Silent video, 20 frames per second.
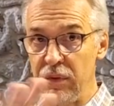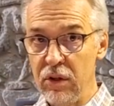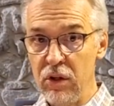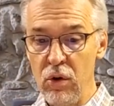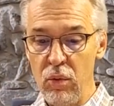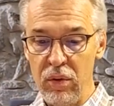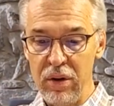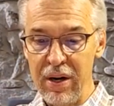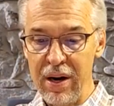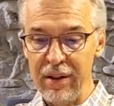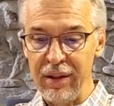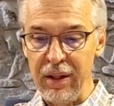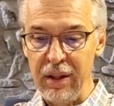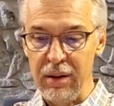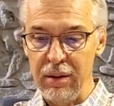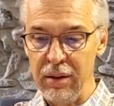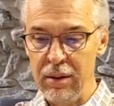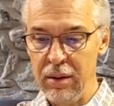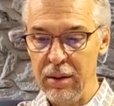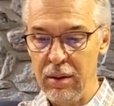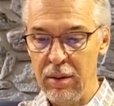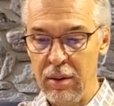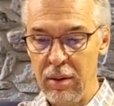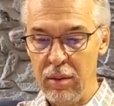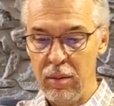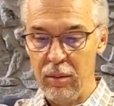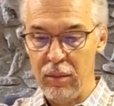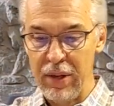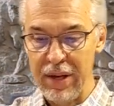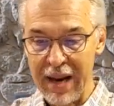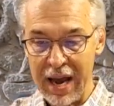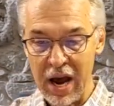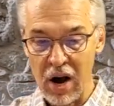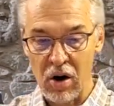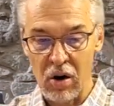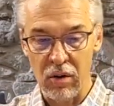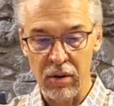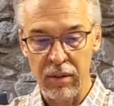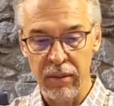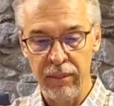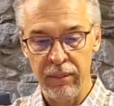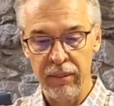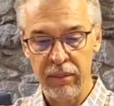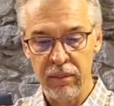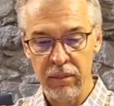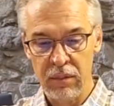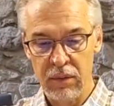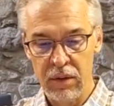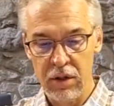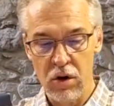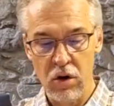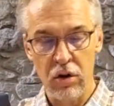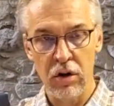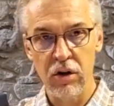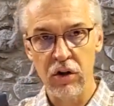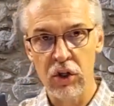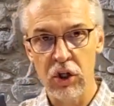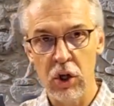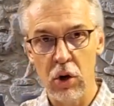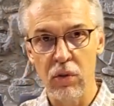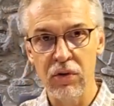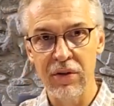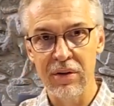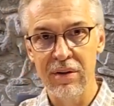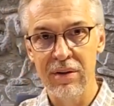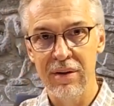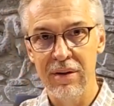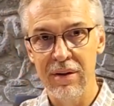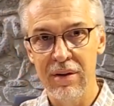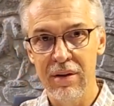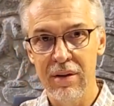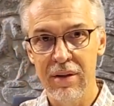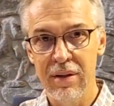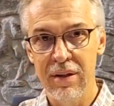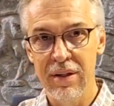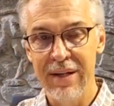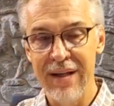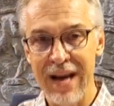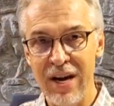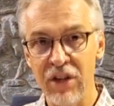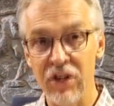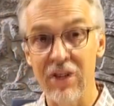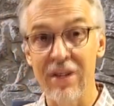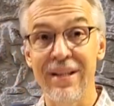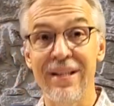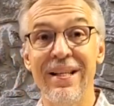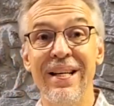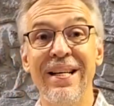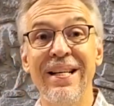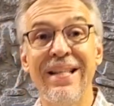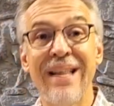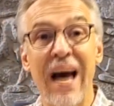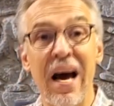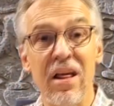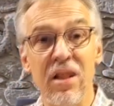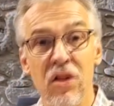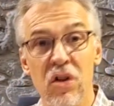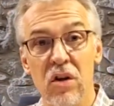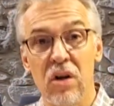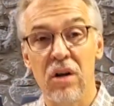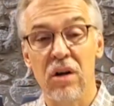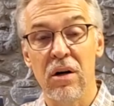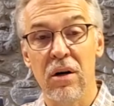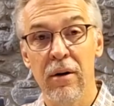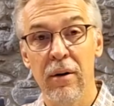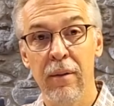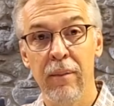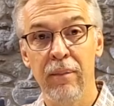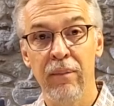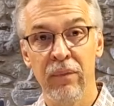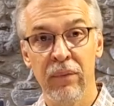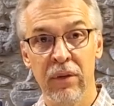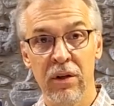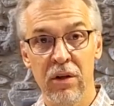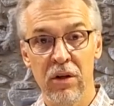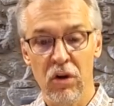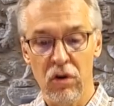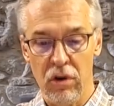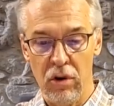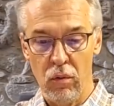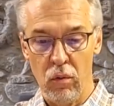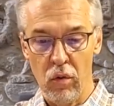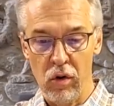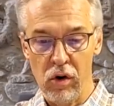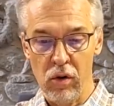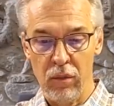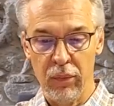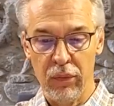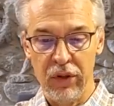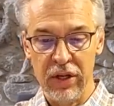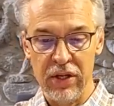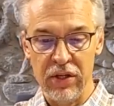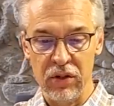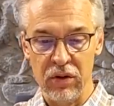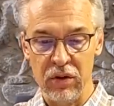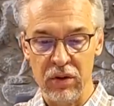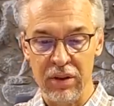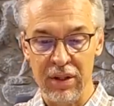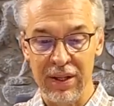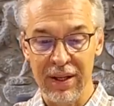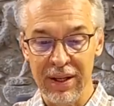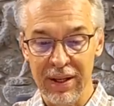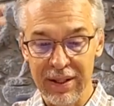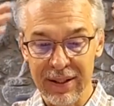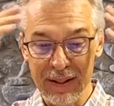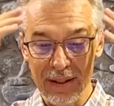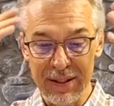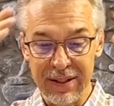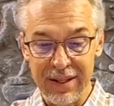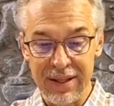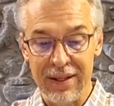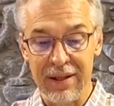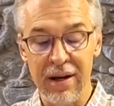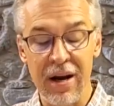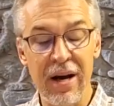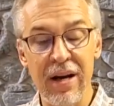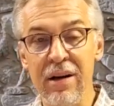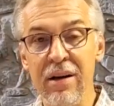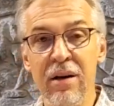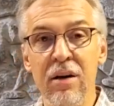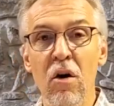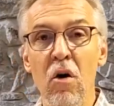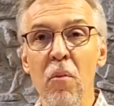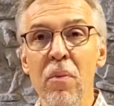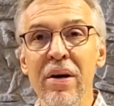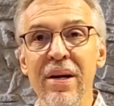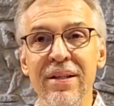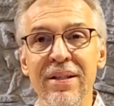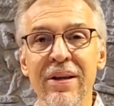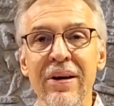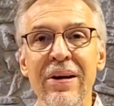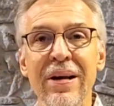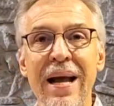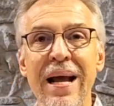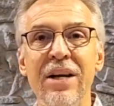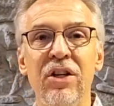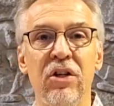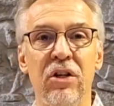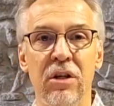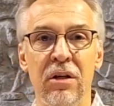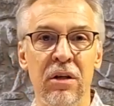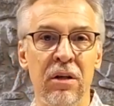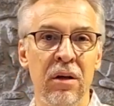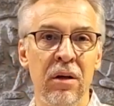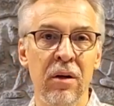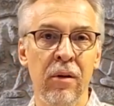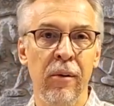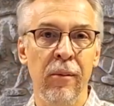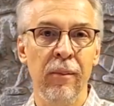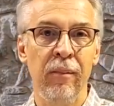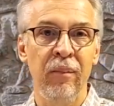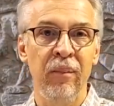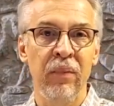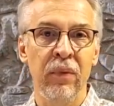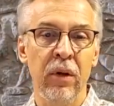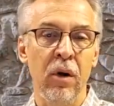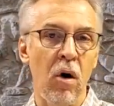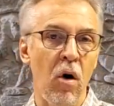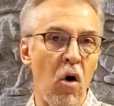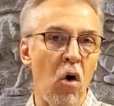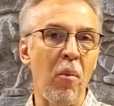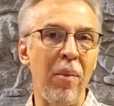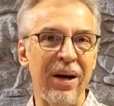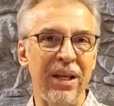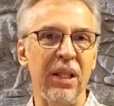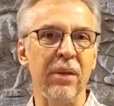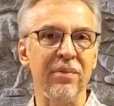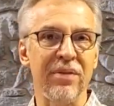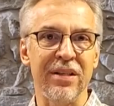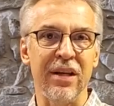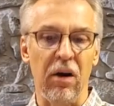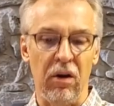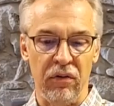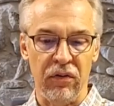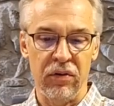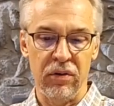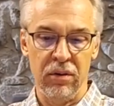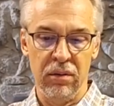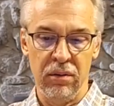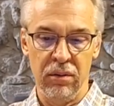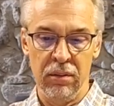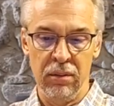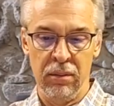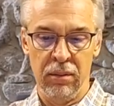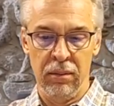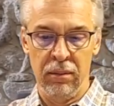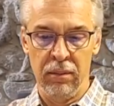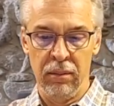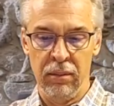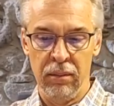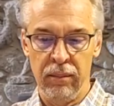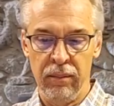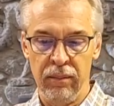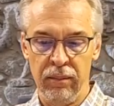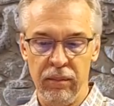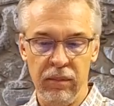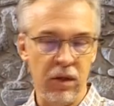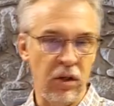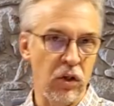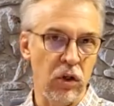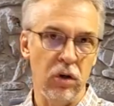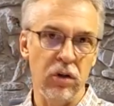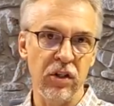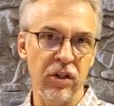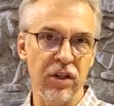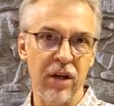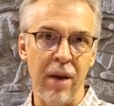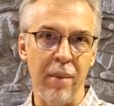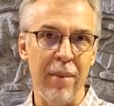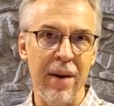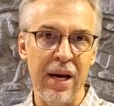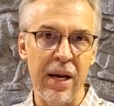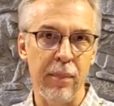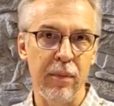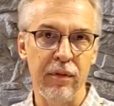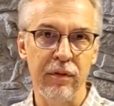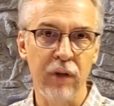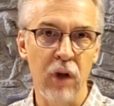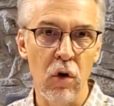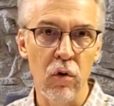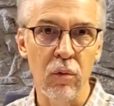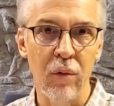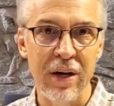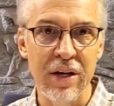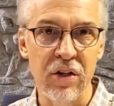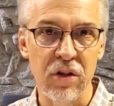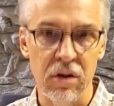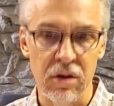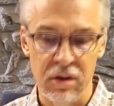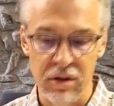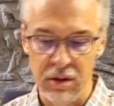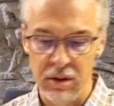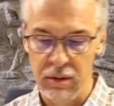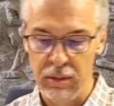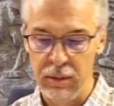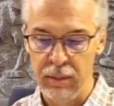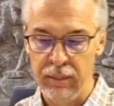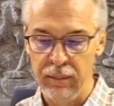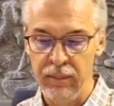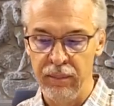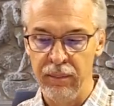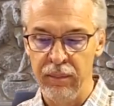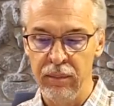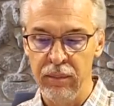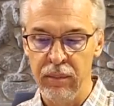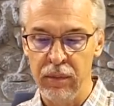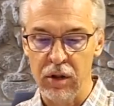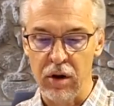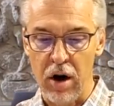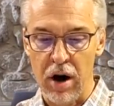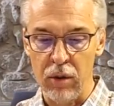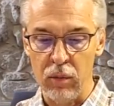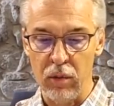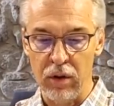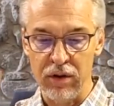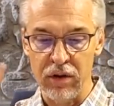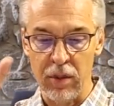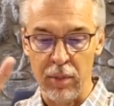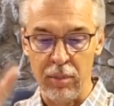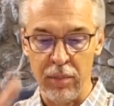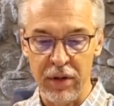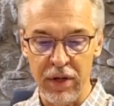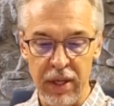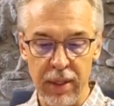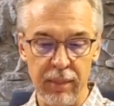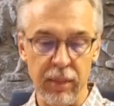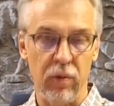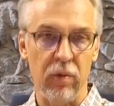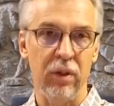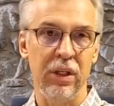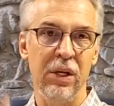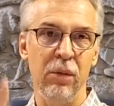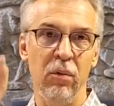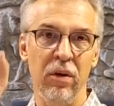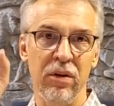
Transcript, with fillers: you were nothing, but now you're a chosen nation. Together, you're a royal priesthood to, nobody is a nation all by themselves. The church is not made up of lone rangers. God wants a people, He